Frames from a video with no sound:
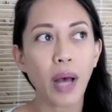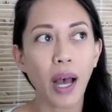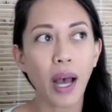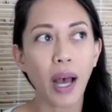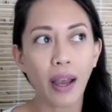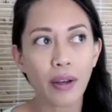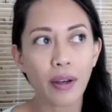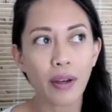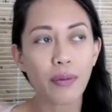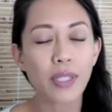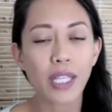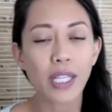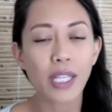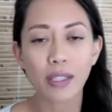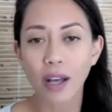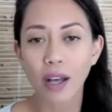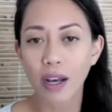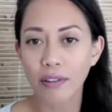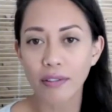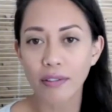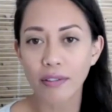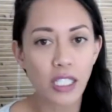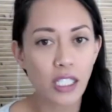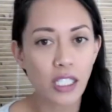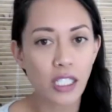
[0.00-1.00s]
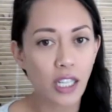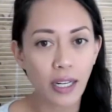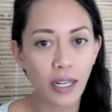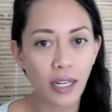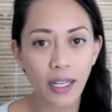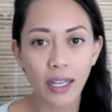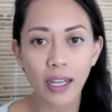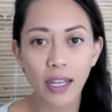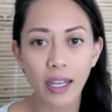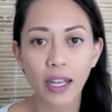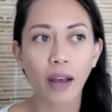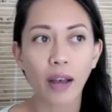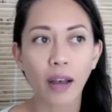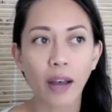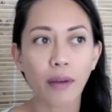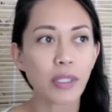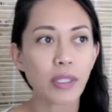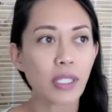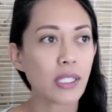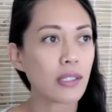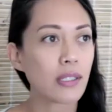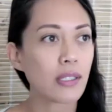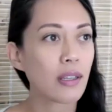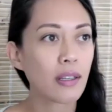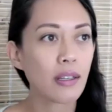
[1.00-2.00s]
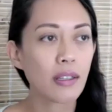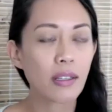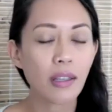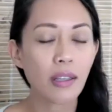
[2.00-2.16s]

It was a lot of studying. I was